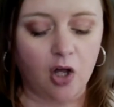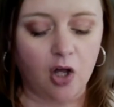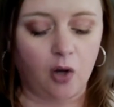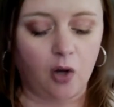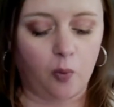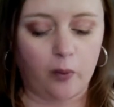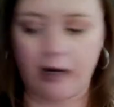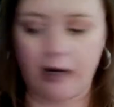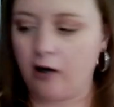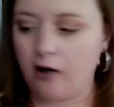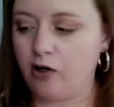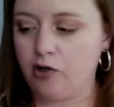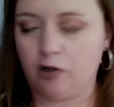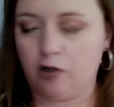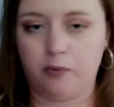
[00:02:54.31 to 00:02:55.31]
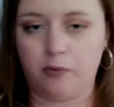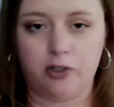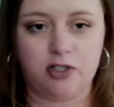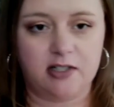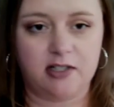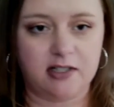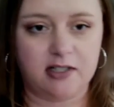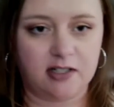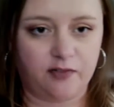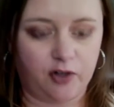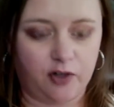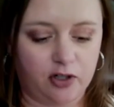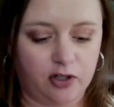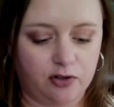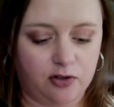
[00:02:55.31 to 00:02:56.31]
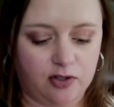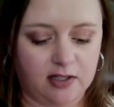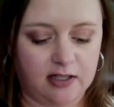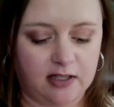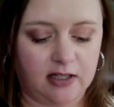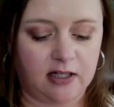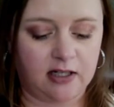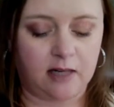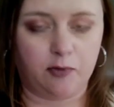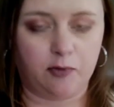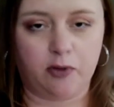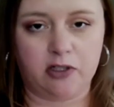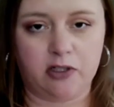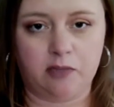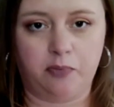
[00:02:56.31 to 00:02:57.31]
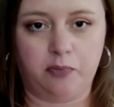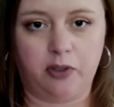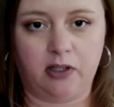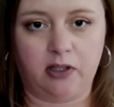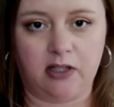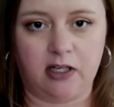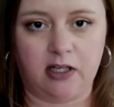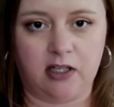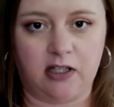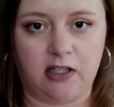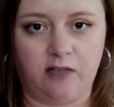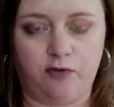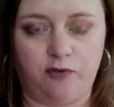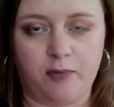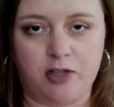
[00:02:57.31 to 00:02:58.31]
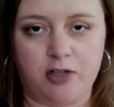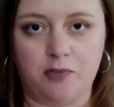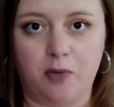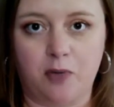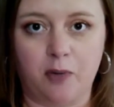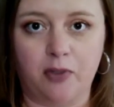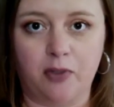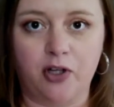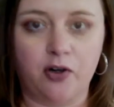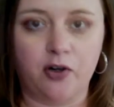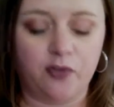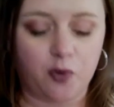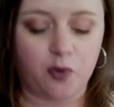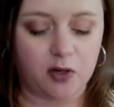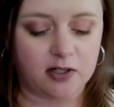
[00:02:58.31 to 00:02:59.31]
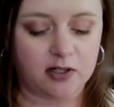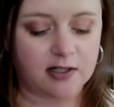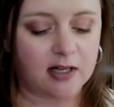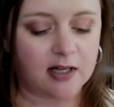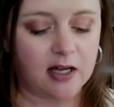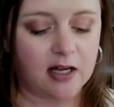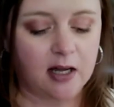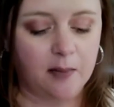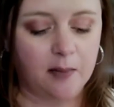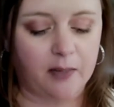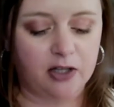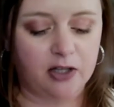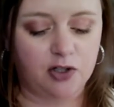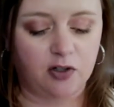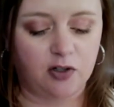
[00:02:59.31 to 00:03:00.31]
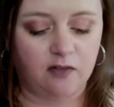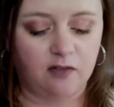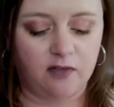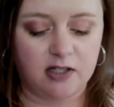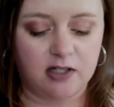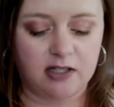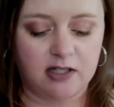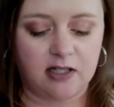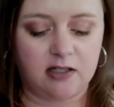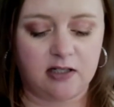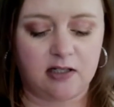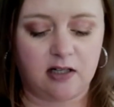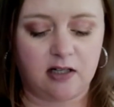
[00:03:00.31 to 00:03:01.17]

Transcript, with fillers: Where you can purchase this if you're interested, I'm going to put a link in the information bar below, of course, but you can visit uh,